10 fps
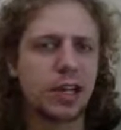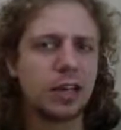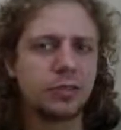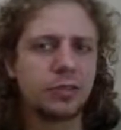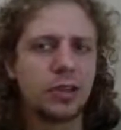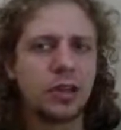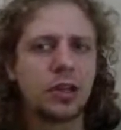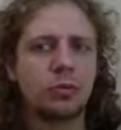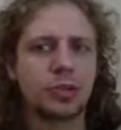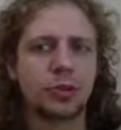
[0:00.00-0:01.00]
of
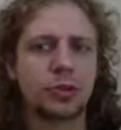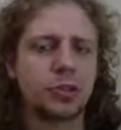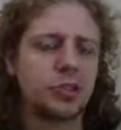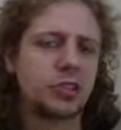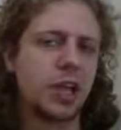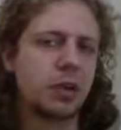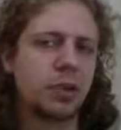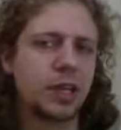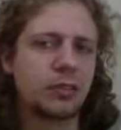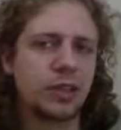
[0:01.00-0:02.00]
what Soltis is saying by
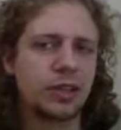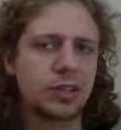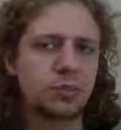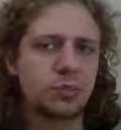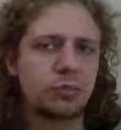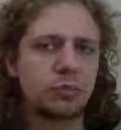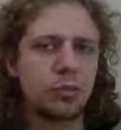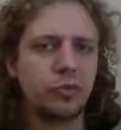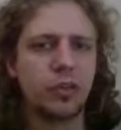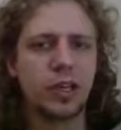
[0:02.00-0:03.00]
giving this
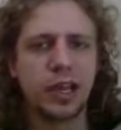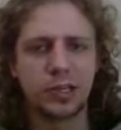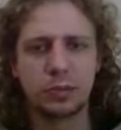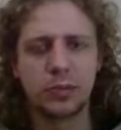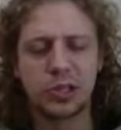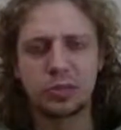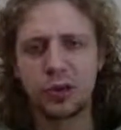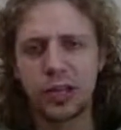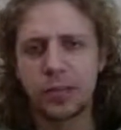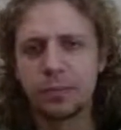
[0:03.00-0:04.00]
move an exclamation
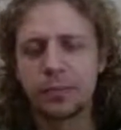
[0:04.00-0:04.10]
point.